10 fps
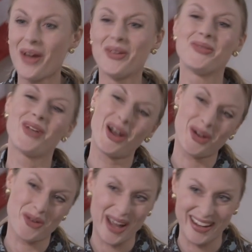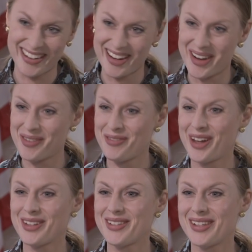Not quite. An
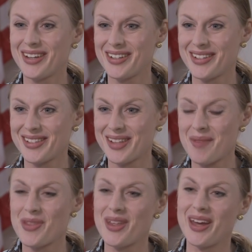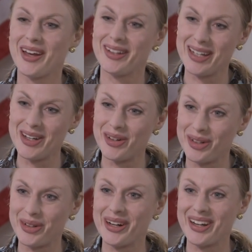offense is something
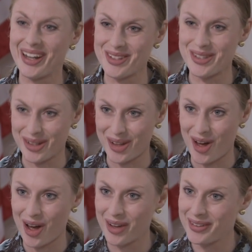illegal or against the law.